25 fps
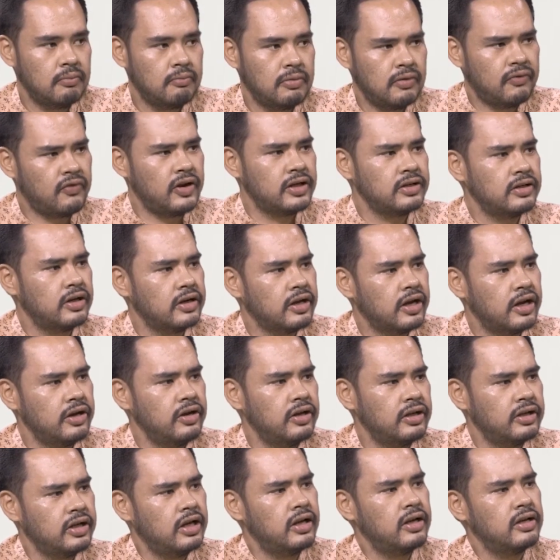Professor, can
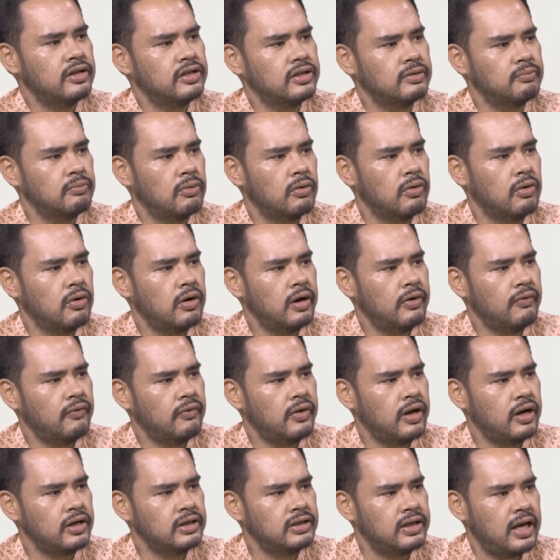you tell us more
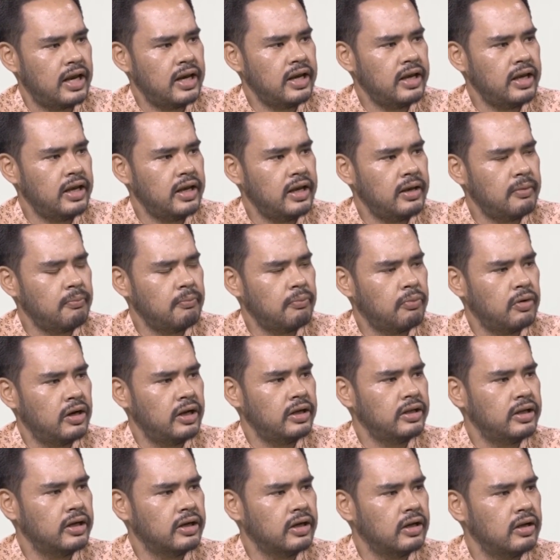if there's any
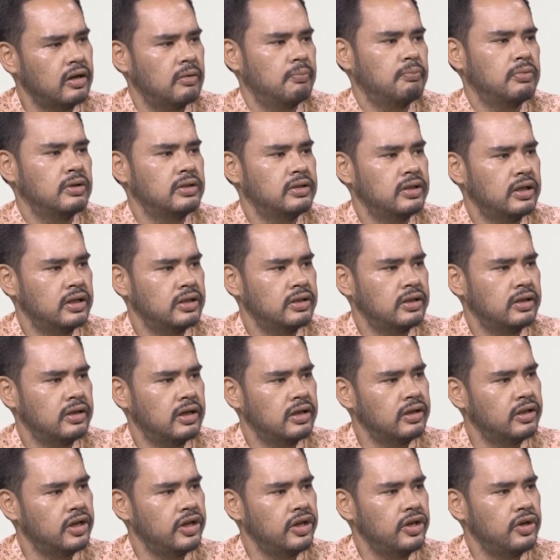political opposition
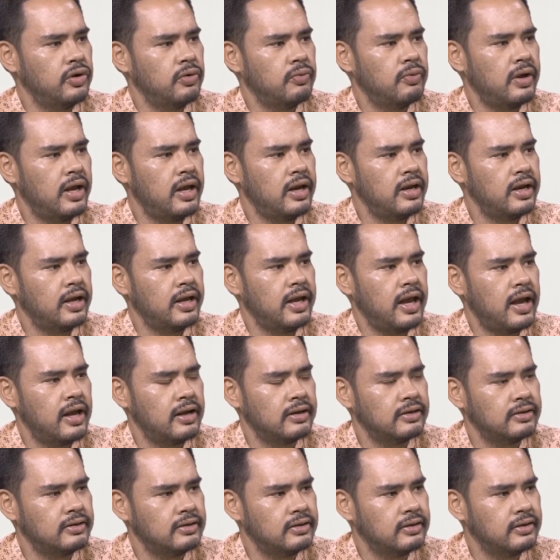at the UN
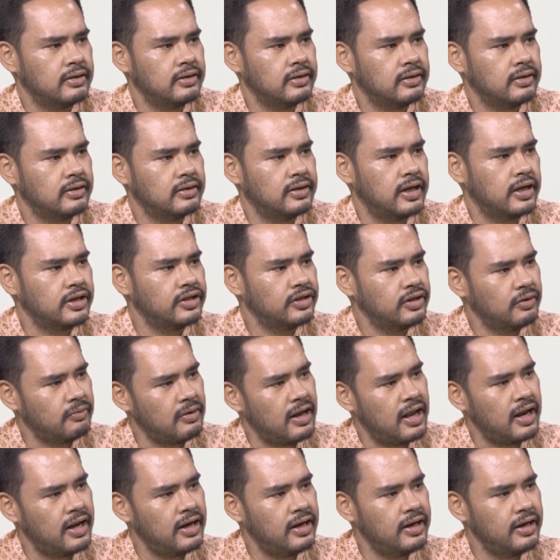against
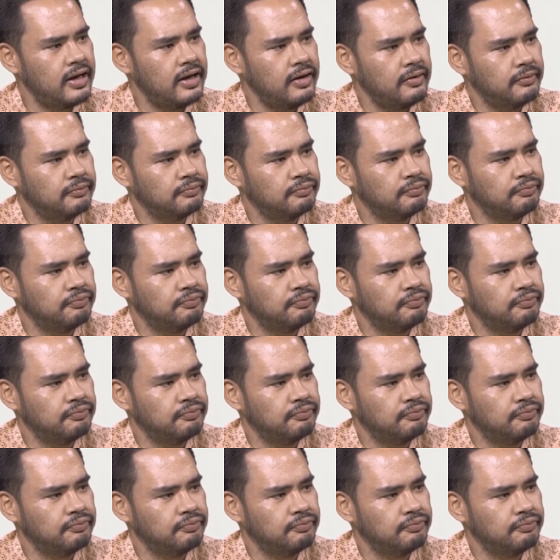sexuality?